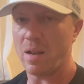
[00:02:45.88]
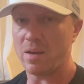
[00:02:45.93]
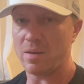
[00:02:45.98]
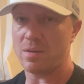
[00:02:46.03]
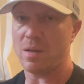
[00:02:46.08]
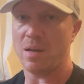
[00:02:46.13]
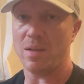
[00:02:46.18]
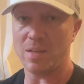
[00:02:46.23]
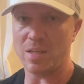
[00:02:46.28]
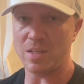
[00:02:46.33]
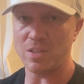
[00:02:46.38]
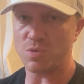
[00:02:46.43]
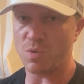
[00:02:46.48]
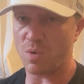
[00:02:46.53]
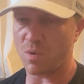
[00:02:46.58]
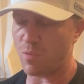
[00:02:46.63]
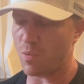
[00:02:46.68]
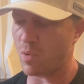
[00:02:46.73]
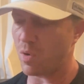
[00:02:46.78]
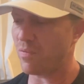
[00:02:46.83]
done these sort
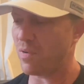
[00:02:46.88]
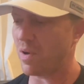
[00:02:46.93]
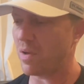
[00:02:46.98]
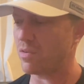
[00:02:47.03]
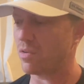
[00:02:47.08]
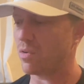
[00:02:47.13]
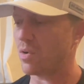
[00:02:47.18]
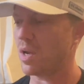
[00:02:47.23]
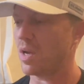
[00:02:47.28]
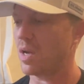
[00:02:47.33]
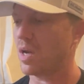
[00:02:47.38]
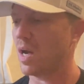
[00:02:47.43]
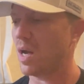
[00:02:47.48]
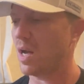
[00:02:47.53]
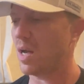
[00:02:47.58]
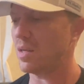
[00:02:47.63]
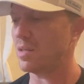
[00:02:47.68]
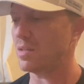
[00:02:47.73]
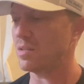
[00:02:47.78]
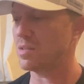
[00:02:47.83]
of 45-degree
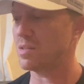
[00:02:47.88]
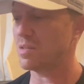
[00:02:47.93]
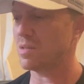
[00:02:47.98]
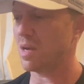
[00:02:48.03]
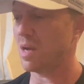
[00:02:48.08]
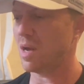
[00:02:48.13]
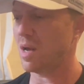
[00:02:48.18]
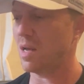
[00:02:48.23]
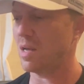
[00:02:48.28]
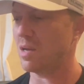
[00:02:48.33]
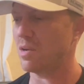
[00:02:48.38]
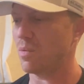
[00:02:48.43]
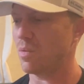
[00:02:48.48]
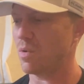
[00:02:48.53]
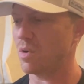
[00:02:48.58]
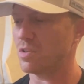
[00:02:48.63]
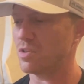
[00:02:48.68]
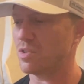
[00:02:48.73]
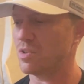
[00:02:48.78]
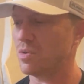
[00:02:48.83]
cuts in
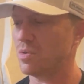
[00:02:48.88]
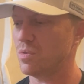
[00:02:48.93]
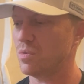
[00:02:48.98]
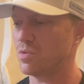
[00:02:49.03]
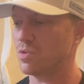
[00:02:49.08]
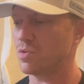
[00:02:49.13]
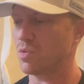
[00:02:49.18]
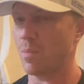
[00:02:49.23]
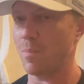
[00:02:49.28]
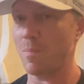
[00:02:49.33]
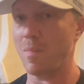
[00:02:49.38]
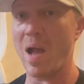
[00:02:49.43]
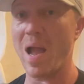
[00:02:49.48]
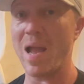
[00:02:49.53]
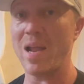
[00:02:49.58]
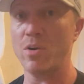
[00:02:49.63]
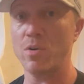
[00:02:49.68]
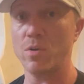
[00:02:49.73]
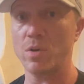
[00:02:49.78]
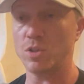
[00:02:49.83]
order to sort of
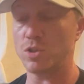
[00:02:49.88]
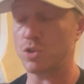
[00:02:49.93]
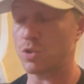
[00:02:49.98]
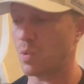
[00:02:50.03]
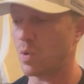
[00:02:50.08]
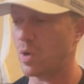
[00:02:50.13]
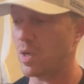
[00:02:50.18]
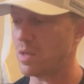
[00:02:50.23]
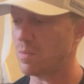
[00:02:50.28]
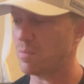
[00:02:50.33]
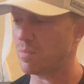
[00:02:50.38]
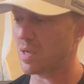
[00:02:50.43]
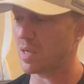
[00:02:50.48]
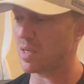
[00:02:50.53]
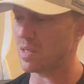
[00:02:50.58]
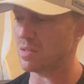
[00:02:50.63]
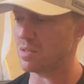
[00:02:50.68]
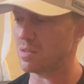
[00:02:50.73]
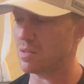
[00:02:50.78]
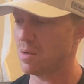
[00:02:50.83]
miter a joint,
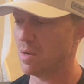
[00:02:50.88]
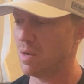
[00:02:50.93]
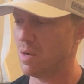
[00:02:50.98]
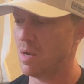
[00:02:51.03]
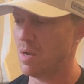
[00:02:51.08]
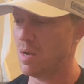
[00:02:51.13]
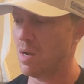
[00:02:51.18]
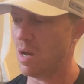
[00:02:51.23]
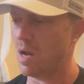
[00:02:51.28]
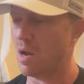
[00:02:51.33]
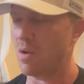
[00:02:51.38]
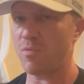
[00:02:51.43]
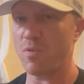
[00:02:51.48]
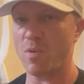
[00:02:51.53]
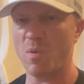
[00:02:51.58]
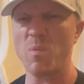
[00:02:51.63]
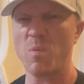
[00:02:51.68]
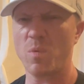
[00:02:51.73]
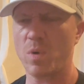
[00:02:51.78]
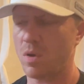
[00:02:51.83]
because
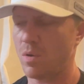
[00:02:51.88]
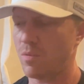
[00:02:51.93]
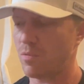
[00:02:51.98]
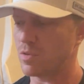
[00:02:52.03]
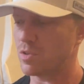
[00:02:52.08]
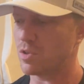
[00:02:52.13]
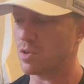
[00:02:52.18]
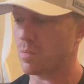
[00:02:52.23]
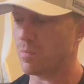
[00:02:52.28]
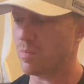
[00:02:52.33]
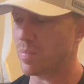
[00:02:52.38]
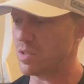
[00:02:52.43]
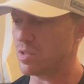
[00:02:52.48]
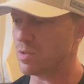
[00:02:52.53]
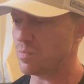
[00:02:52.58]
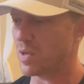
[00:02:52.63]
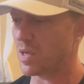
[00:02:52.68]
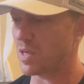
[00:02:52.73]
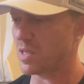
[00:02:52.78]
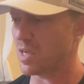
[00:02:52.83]
for certain builds,
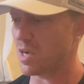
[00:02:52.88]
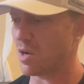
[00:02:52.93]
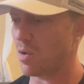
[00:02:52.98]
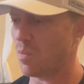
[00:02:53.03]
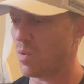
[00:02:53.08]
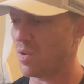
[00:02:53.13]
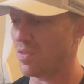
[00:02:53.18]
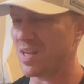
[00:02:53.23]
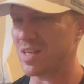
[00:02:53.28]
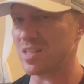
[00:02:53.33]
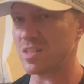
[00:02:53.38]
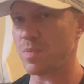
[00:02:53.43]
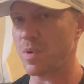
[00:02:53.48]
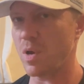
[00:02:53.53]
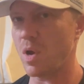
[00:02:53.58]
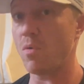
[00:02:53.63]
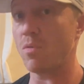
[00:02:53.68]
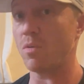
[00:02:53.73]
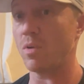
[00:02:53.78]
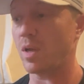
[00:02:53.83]
because I don't want things to
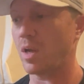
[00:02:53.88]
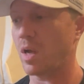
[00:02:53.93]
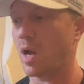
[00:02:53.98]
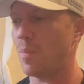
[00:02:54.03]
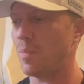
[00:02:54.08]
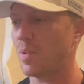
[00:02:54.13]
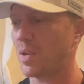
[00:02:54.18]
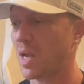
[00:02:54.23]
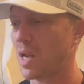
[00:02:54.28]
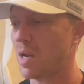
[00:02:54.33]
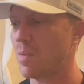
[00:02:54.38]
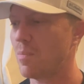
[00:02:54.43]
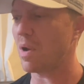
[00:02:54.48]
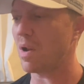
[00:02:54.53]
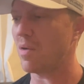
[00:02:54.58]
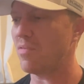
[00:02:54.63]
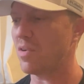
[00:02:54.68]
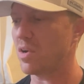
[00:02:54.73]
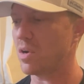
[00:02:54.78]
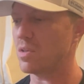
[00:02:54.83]
be overly complicated.
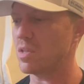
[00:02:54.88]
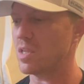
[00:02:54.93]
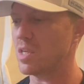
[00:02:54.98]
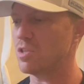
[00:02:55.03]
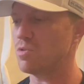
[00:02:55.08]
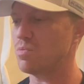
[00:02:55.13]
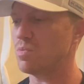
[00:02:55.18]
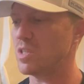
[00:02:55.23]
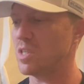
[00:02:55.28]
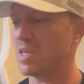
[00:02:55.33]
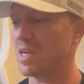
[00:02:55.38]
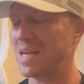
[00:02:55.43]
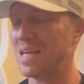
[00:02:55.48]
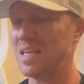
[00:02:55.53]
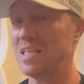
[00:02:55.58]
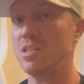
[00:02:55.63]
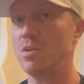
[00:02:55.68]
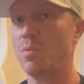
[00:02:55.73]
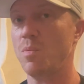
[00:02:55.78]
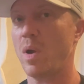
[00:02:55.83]
figured this was an
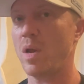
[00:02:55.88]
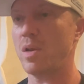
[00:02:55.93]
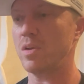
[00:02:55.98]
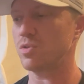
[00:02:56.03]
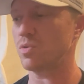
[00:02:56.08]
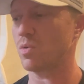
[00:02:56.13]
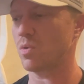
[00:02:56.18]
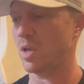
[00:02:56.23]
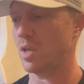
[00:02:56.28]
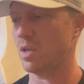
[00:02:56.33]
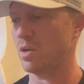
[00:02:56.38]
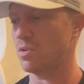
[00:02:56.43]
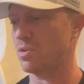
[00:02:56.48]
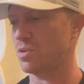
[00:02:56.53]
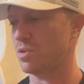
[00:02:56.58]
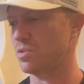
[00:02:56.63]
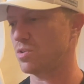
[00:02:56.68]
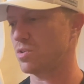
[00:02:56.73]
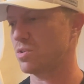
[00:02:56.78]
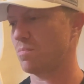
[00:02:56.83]
easy way to sort of
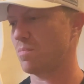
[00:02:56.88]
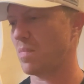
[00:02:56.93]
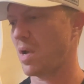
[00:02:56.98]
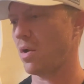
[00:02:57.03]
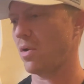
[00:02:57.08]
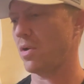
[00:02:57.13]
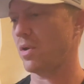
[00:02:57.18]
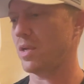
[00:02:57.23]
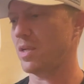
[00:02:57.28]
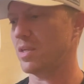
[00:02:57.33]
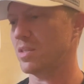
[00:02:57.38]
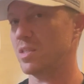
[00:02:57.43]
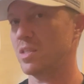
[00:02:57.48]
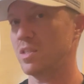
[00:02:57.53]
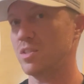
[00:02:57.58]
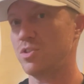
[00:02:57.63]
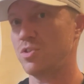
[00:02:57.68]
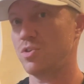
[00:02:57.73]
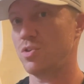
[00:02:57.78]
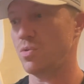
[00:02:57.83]
introduce my audience
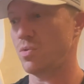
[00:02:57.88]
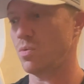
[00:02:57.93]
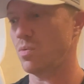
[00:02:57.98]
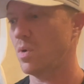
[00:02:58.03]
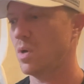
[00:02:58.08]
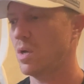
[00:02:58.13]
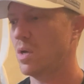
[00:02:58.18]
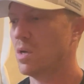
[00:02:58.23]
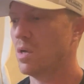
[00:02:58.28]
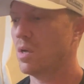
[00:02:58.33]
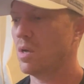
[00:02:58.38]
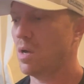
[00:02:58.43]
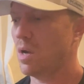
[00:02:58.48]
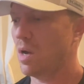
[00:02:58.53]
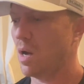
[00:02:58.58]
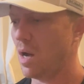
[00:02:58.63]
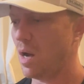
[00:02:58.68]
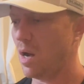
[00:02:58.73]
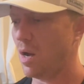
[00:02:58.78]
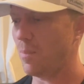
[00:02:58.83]
into
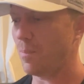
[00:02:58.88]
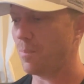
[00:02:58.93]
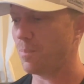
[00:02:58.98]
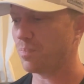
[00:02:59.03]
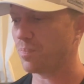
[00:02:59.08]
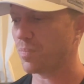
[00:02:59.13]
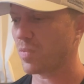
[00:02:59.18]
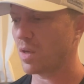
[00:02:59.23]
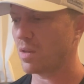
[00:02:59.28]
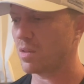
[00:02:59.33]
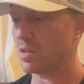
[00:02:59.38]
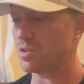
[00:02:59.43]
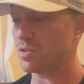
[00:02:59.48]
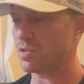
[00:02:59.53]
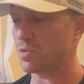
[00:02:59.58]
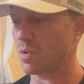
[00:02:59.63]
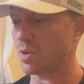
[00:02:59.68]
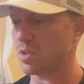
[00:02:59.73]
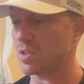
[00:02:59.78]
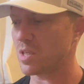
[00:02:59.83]
this
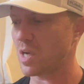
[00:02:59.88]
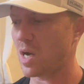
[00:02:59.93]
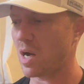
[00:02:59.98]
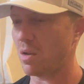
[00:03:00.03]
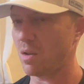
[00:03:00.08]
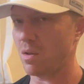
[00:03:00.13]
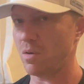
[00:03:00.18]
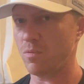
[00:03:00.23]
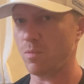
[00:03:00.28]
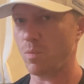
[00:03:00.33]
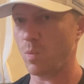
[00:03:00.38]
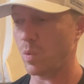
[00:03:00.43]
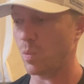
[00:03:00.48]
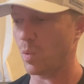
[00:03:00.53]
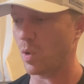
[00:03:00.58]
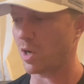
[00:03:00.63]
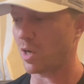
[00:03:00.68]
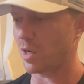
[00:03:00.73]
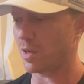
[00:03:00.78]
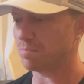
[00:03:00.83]
sort of style of
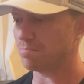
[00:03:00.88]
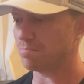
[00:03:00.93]
woodworking.